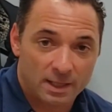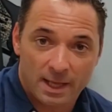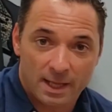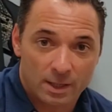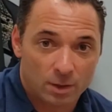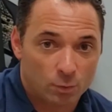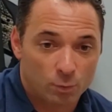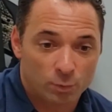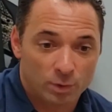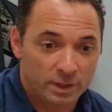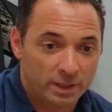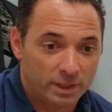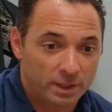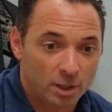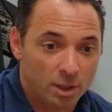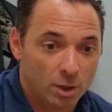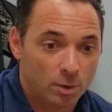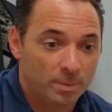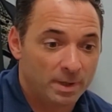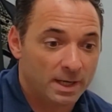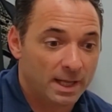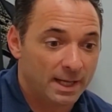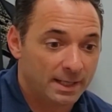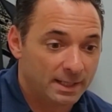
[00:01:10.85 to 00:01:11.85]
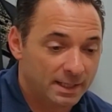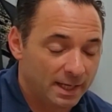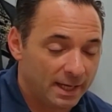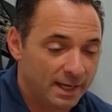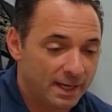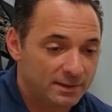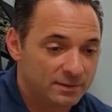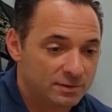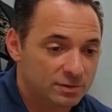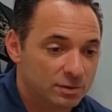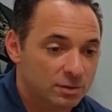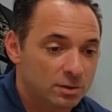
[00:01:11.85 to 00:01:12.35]
I don't really know, but I had
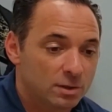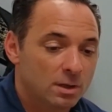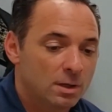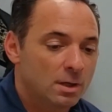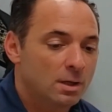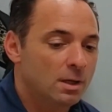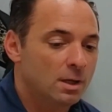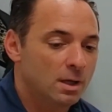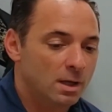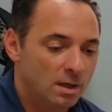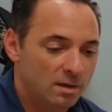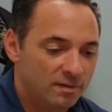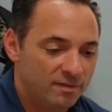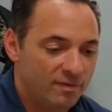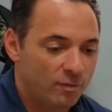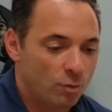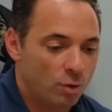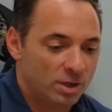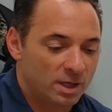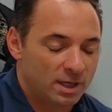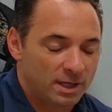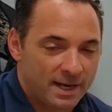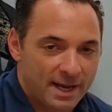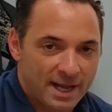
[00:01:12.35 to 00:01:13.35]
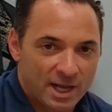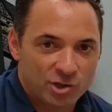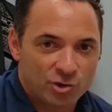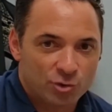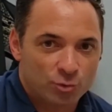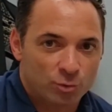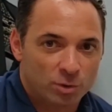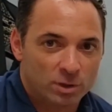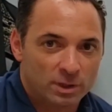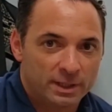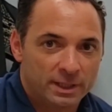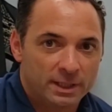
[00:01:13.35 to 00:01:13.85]
cancer, fought it
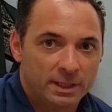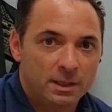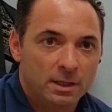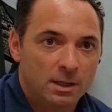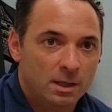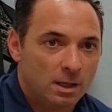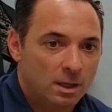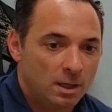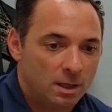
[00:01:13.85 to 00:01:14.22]
naturally.